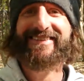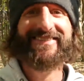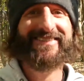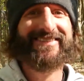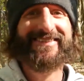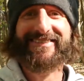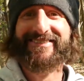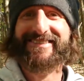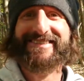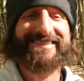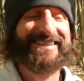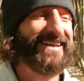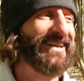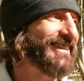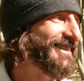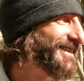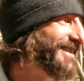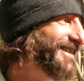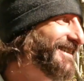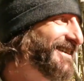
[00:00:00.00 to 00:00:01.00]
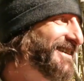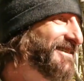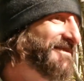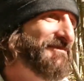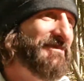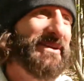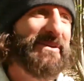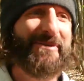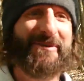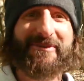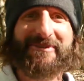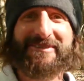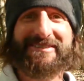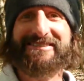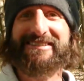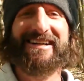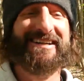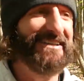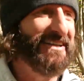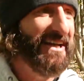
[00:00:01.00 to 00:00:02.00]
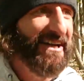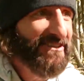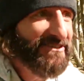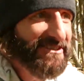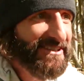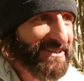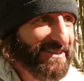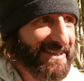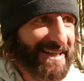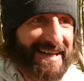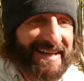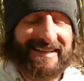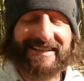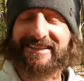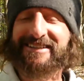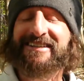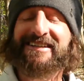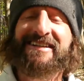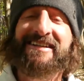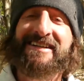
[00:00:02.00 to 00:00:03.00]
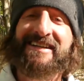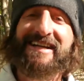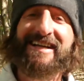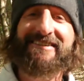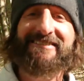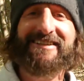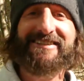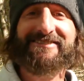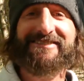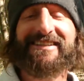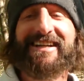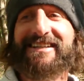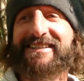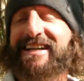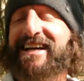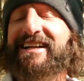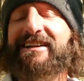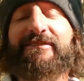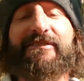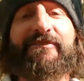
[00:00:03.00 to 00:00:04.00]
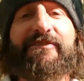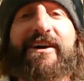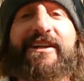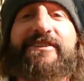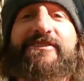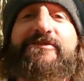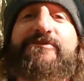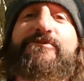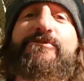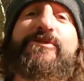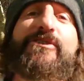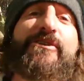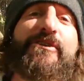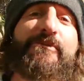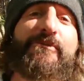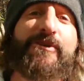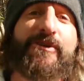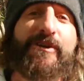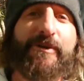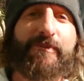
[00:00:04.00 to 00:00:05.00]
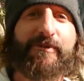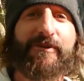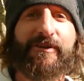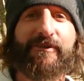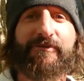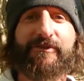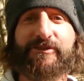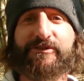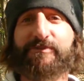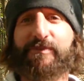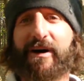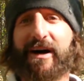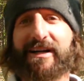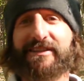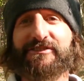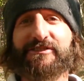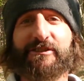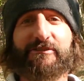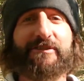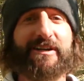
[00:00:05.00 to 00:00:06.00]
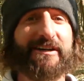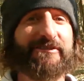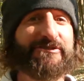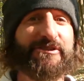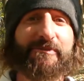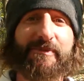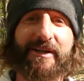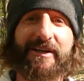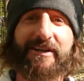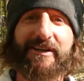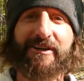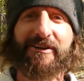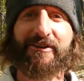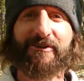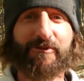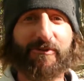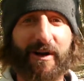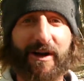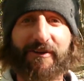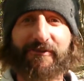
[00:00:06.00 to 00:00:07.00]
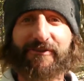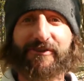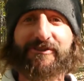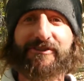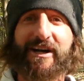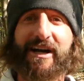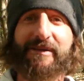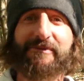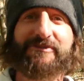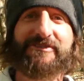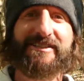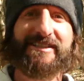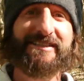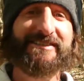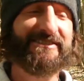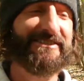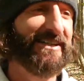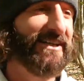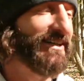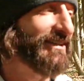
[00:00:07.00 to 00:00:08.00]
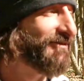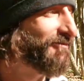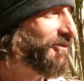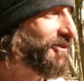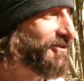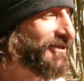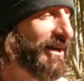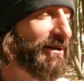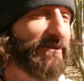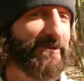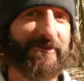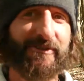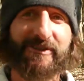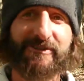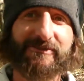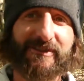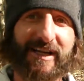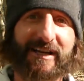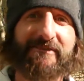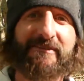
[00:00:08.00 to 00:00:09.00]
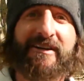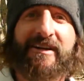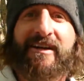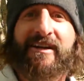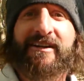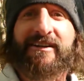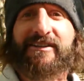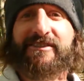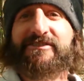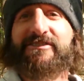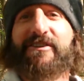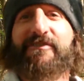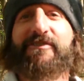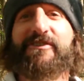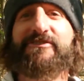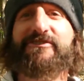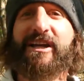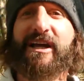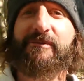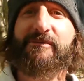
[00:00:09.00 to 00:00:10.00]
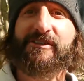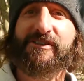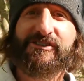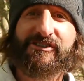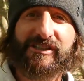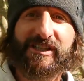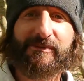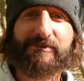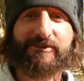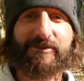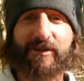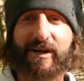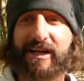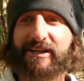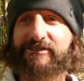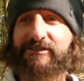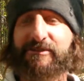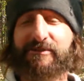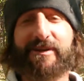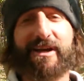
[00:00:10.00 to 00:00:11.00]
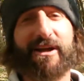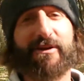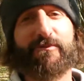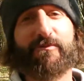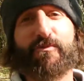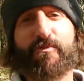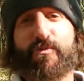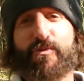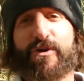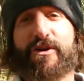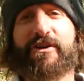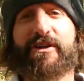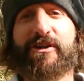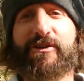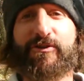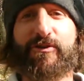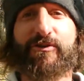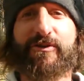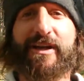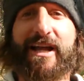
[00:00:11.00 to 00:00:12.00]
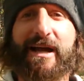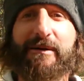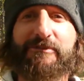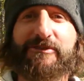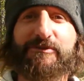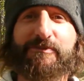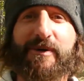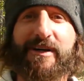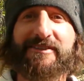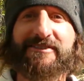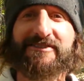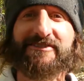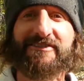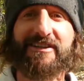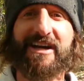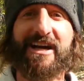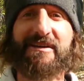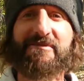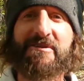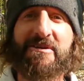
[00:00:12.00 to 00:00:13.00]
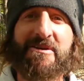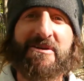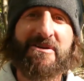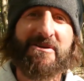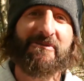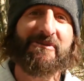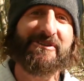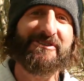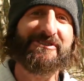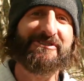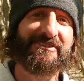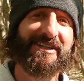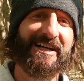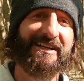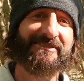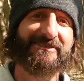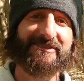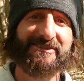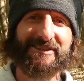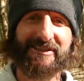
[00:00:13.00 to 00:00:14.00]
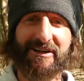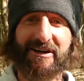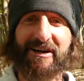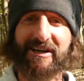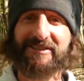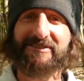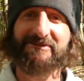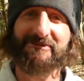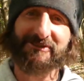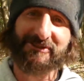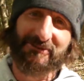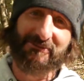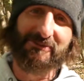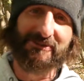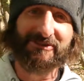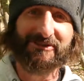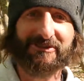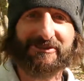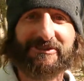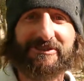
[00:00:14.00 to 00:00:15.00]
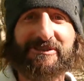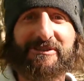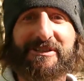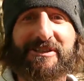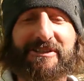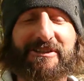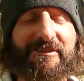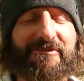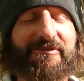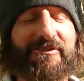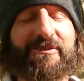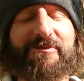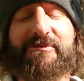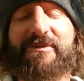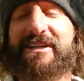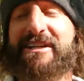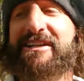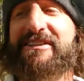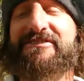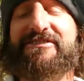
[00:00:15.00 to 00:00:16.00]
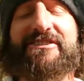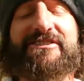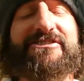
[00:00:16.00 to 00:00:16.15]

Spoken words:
We were shocked. People were shocked. How'd you get down here? Anyways, we got down here. We found this really, really beautiful spot. So we actually been here quite a few times since. One time in the Volkswagen. This is our first time in the Jeep. So actually, we got a really cool camping spot this time, which is absolutely awesome. Which I'm gonna show it to you here in a few minutes.